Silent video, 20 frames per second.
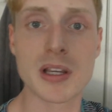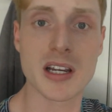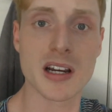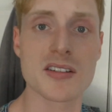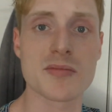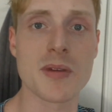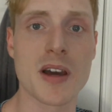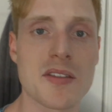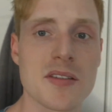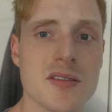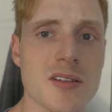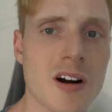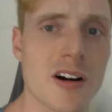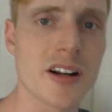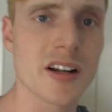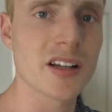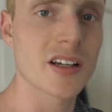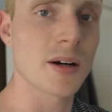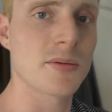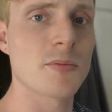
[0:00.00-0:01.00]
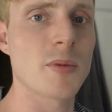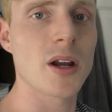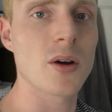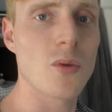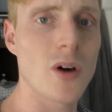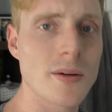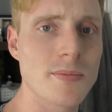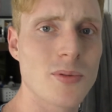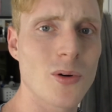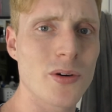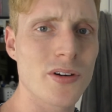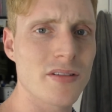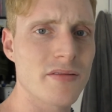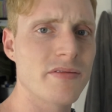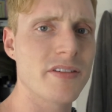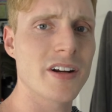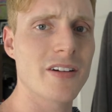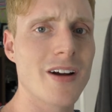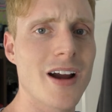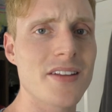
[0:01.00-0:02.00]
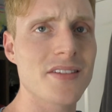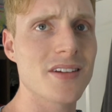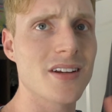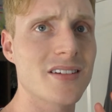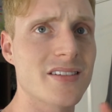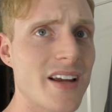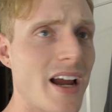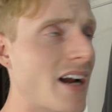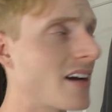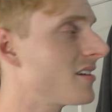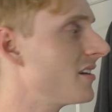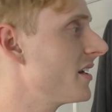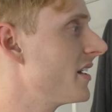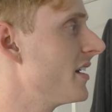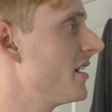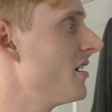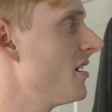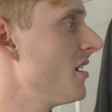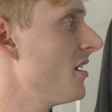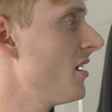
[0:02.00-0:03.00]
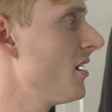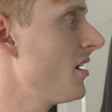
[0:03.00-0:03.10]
because math is hard, I had to come to my whiteboard and figure out exactly